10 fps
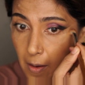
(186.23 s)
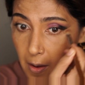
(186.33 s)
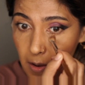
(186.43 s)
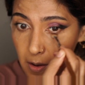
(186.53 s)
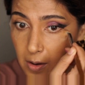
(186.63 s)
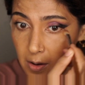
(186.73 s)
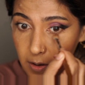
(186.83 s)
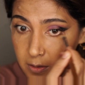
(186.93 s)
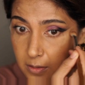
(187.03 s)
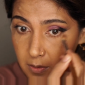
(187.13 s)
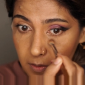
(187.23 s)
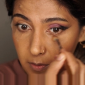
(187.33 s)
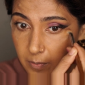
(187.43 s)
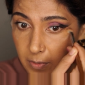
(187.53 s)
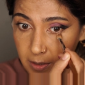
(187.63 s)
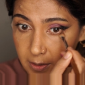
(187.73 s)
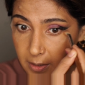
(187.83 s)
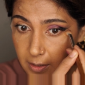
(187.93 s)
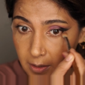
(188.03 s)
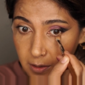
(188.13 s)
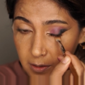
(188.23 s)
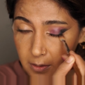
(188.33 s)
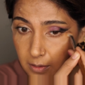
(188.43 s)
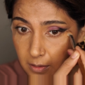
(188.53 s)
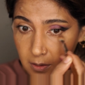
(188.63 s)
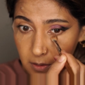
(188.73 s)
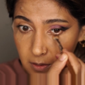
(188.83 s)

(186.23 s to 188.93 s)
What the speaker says: and blend that in,